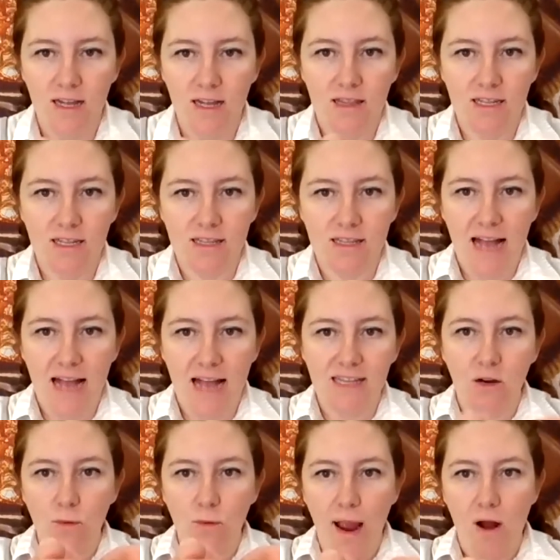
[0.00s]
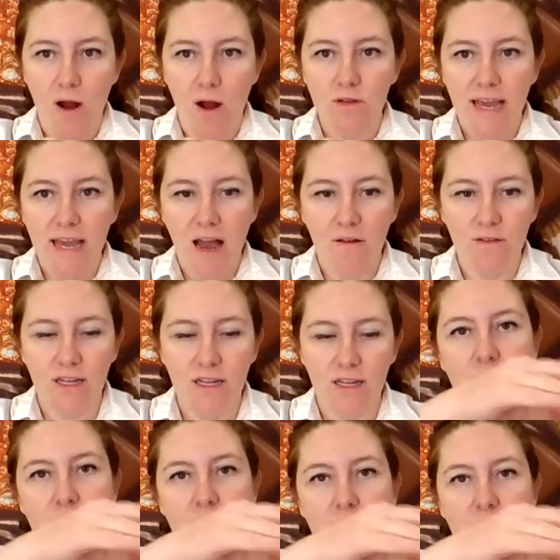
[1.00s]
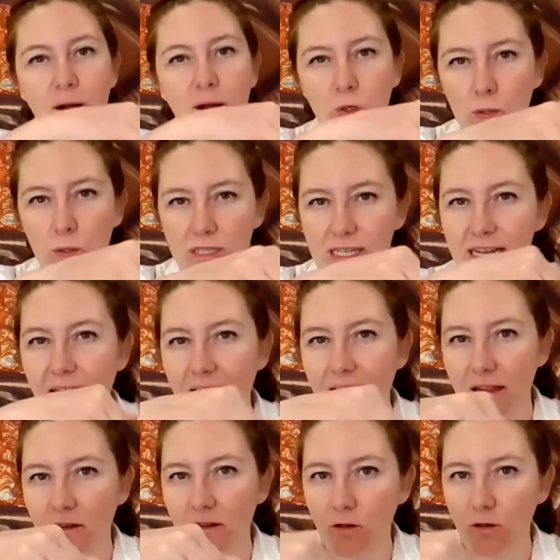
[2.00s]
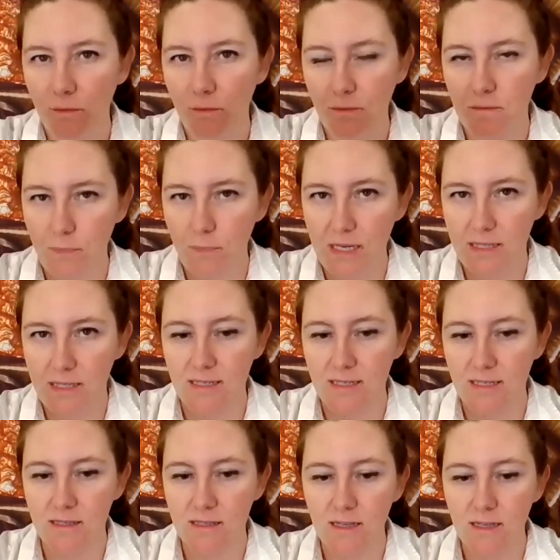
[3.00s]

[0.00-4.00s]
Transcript: It has like a round cavity. There's about 28 little pieces